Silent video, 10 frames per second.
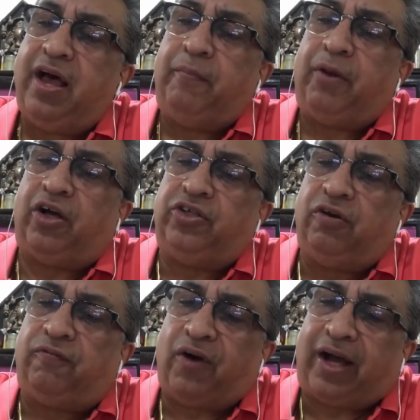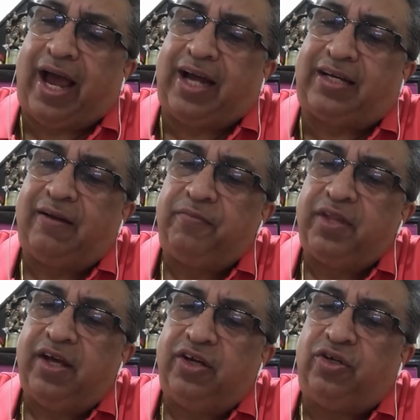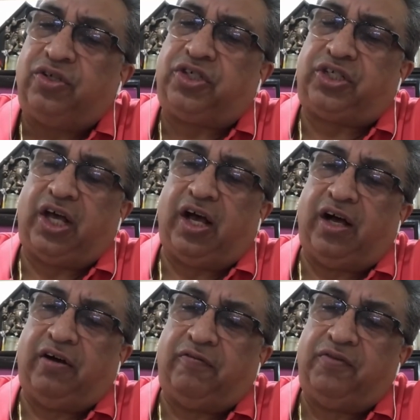because you forget to serve.